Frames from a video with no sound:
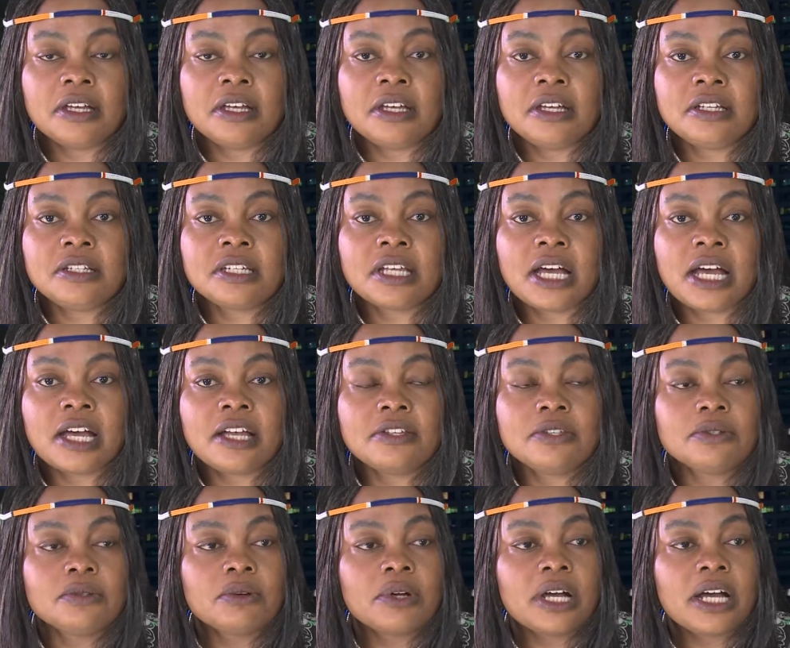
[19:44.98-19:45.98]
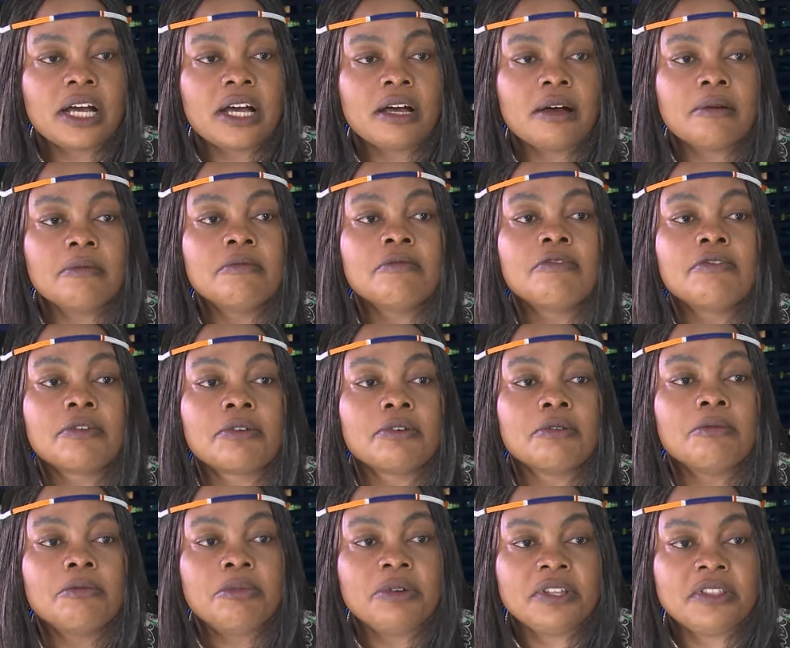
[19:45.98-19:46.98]
It has to come
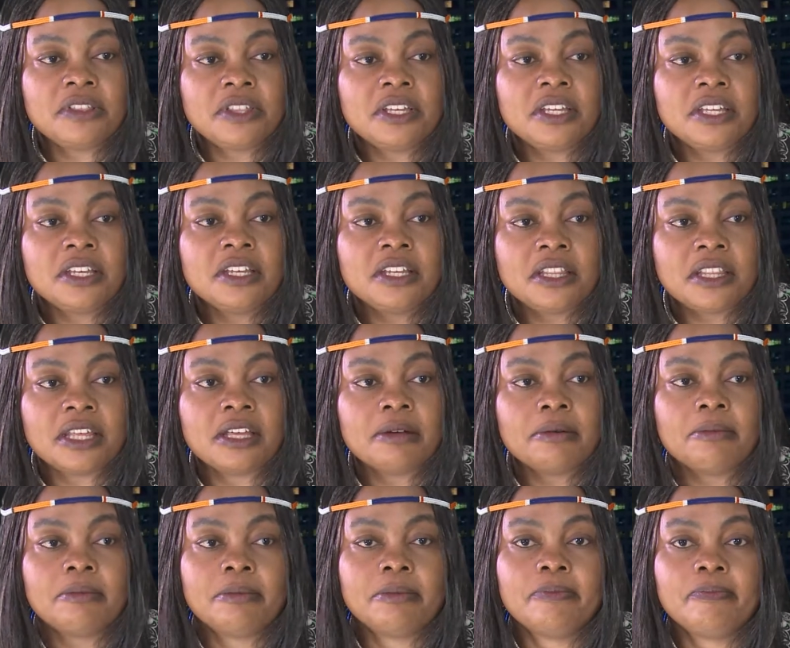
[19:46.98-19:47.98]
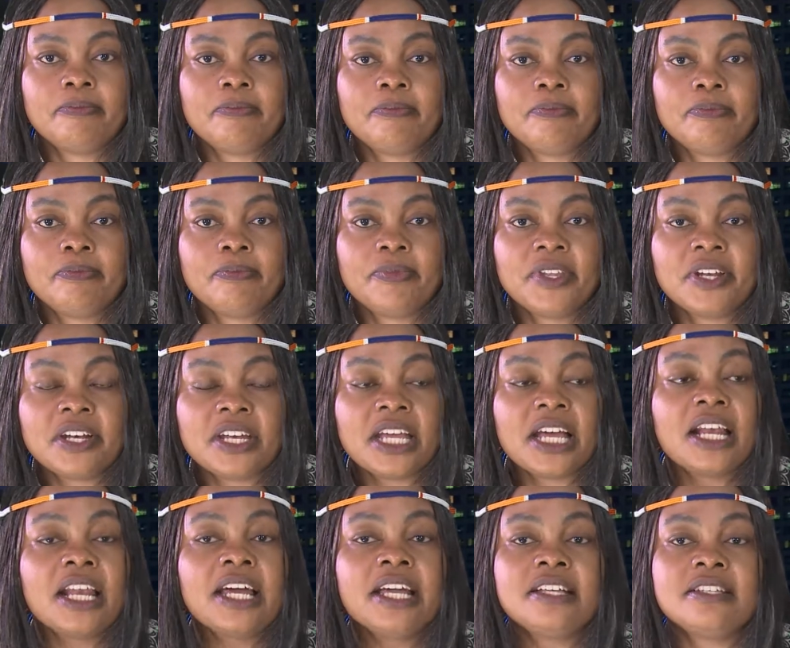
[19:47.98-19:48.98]
from within them,
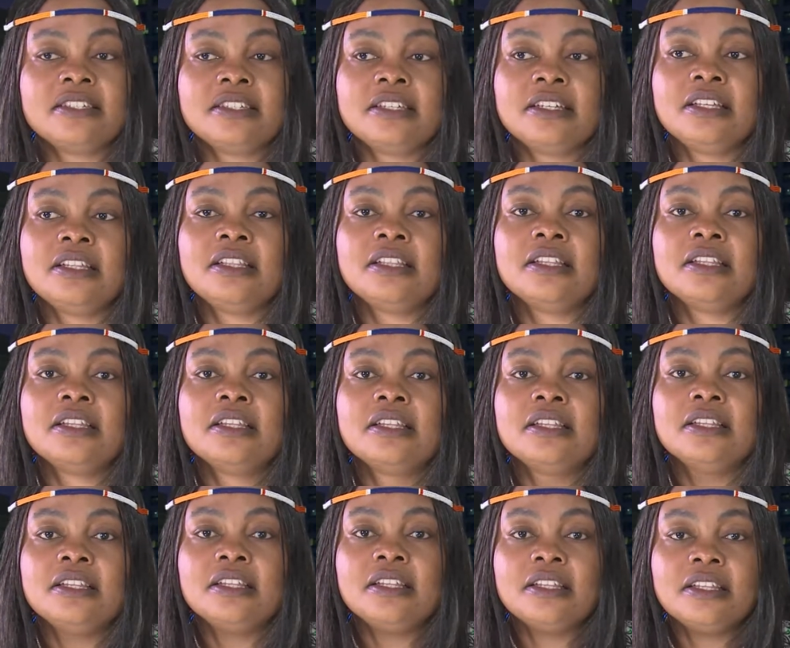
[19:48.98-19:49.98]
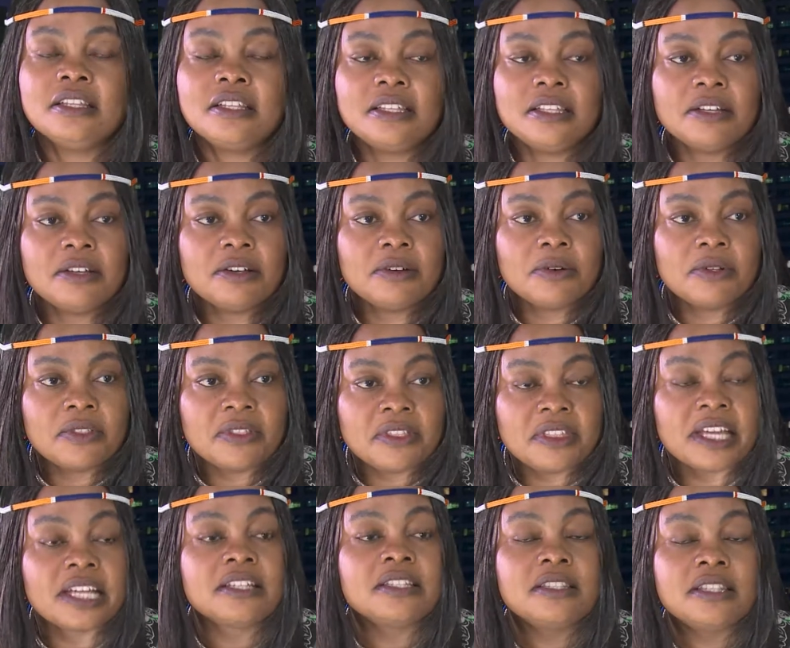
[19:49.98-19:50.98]
realizing
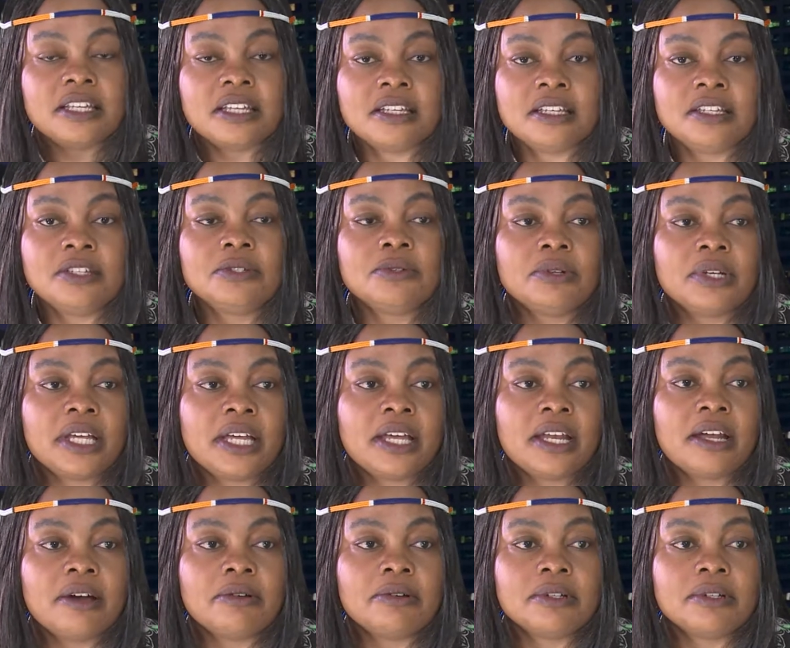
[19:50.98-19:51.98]
that they need to get out.